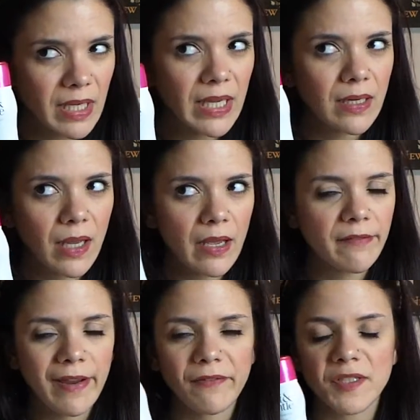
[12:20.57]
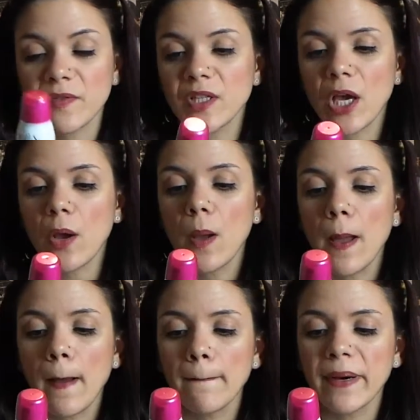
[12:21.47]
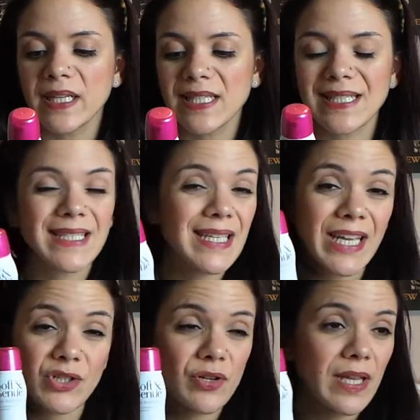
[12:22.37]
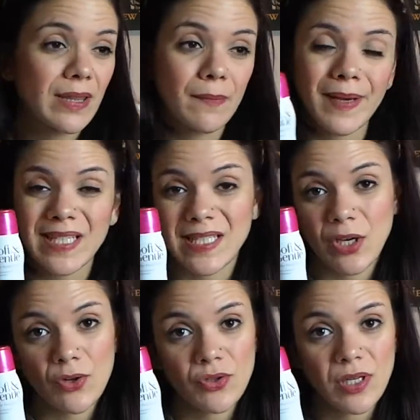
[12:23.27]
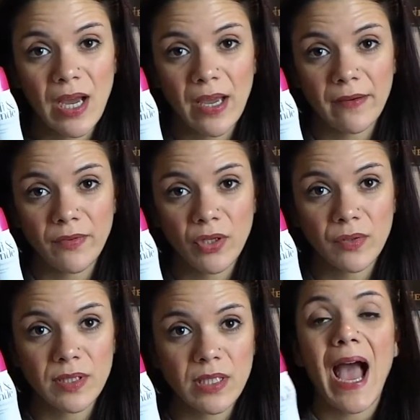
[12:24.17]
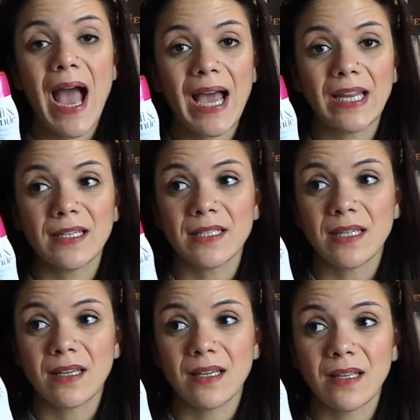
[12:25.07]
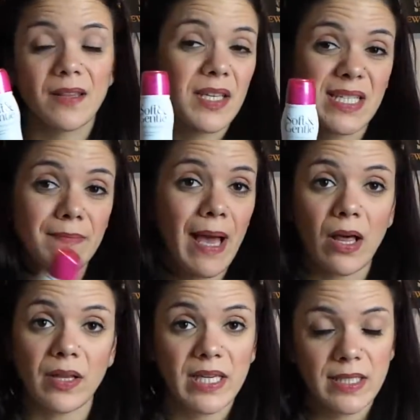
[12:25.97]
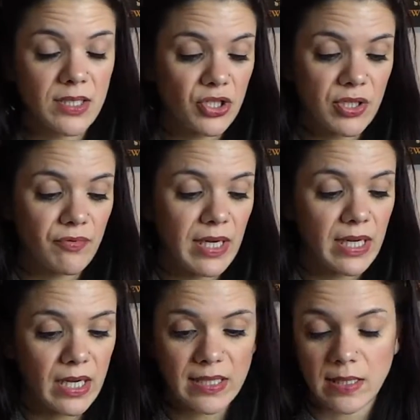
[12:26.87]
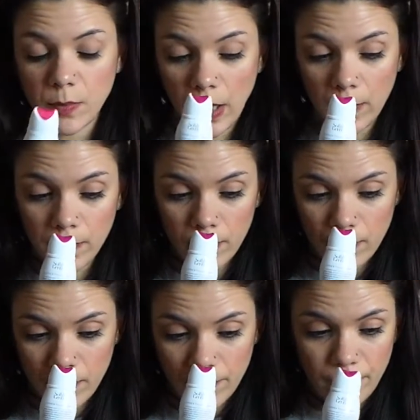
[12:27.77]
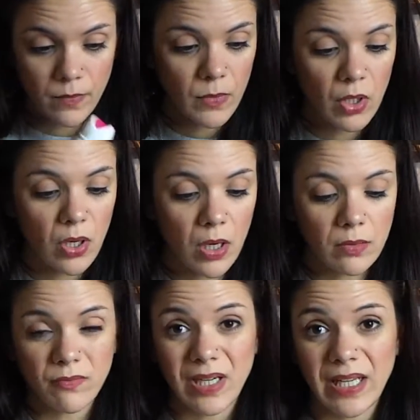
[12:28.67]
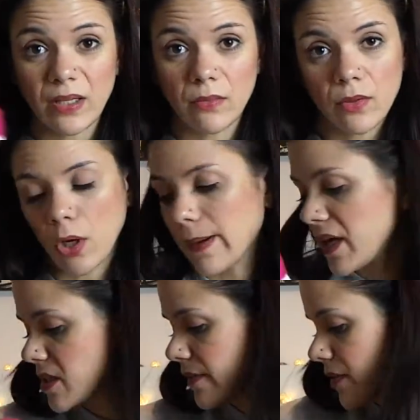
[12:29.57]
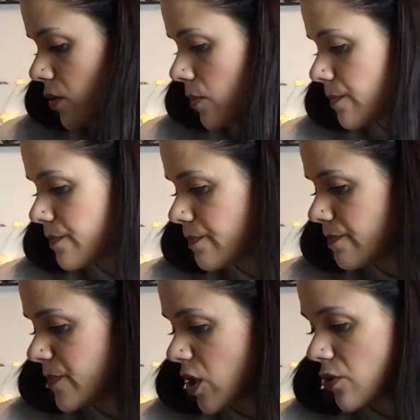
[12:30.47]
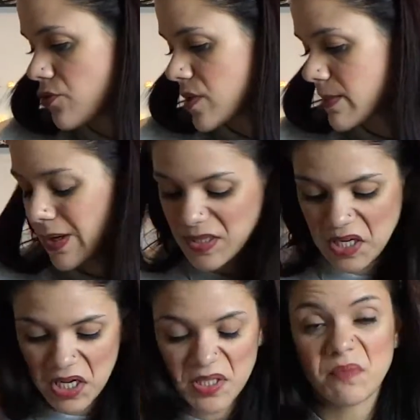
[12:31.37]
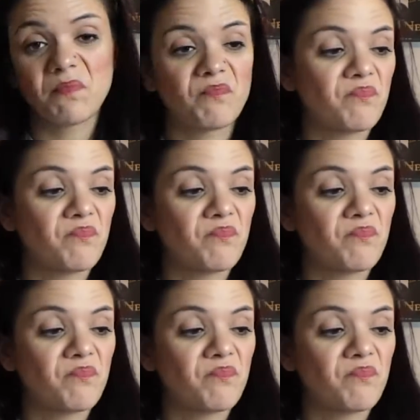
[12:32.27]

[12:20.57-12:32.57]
in a favourites video, but it is literally the best deodorant I have used, and the smell is just really nice as well. You can't really go bad if your deodorant smells nice.